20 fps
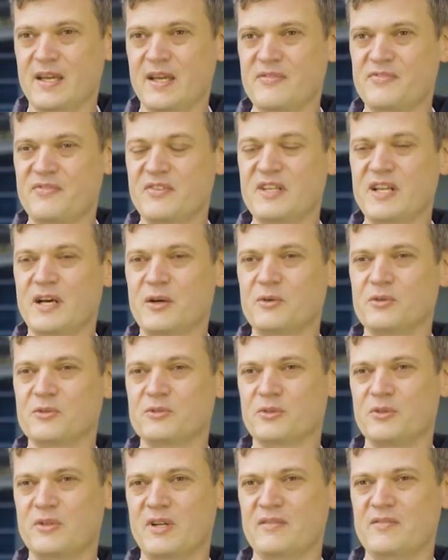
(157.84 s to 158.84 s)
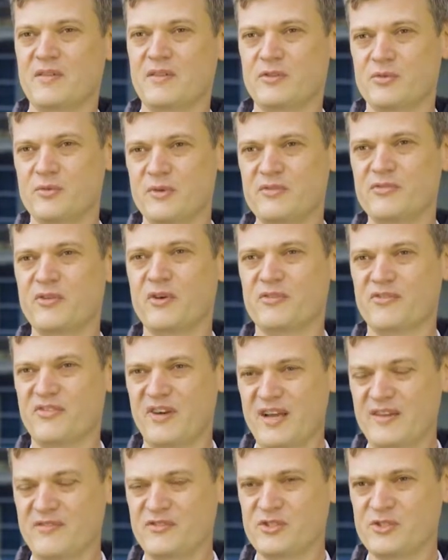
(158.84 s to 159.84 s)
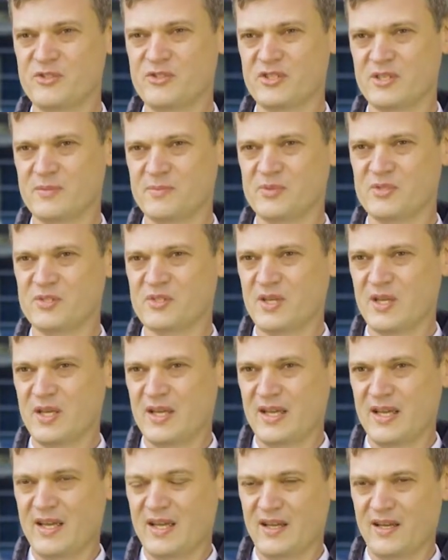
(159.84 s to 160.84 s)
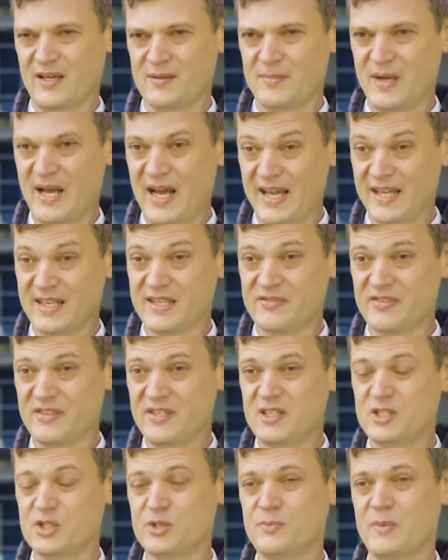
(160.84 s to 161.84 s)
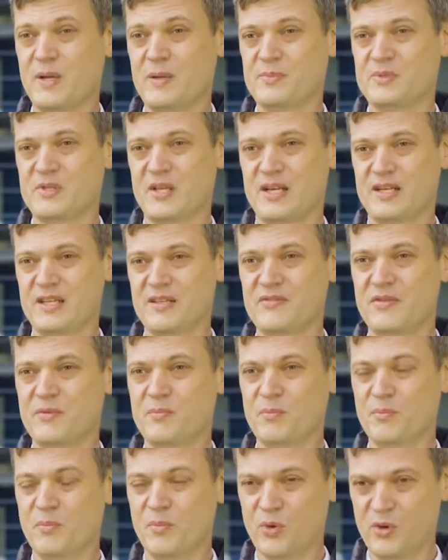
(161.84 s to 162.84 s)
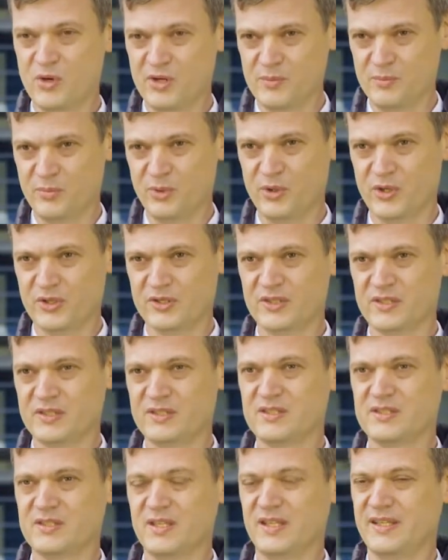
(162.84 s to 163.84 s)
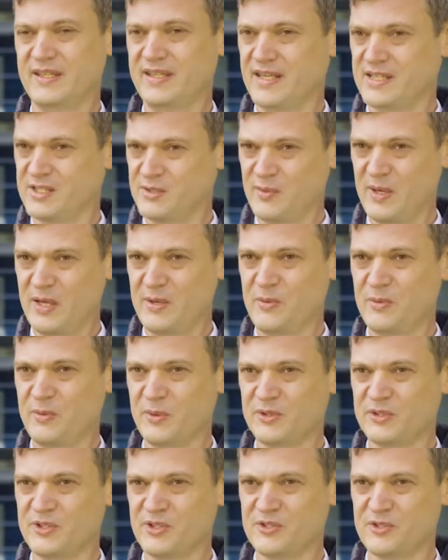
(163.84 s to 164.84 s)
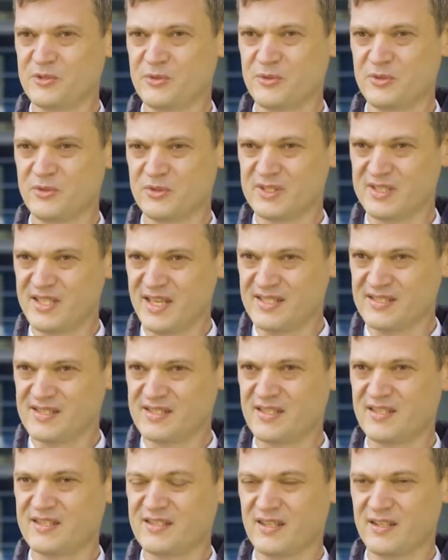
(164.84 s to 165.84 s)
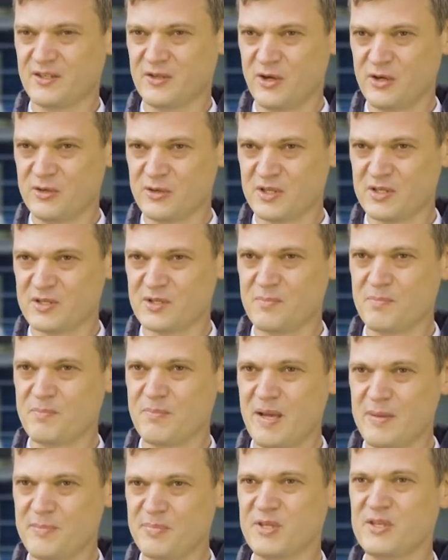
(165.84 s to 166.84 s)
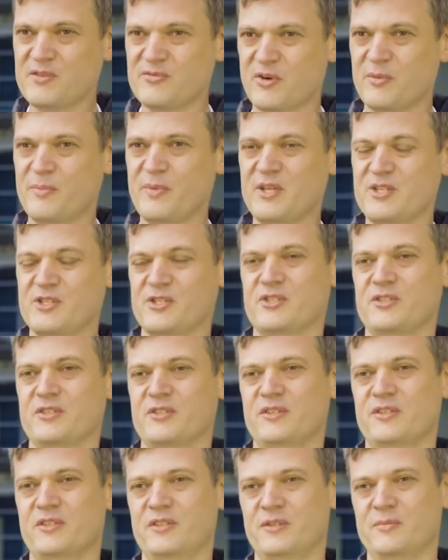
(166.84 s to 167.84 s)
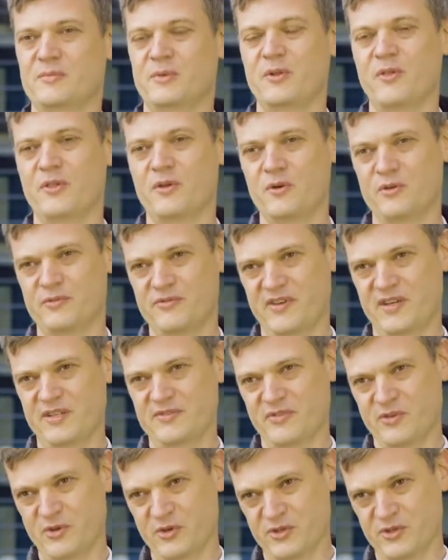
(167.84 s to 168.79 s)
If we now look to level 3, 4, 5 systems, high definition maps are even more important, and that's why we wanted to test the current map information on all 5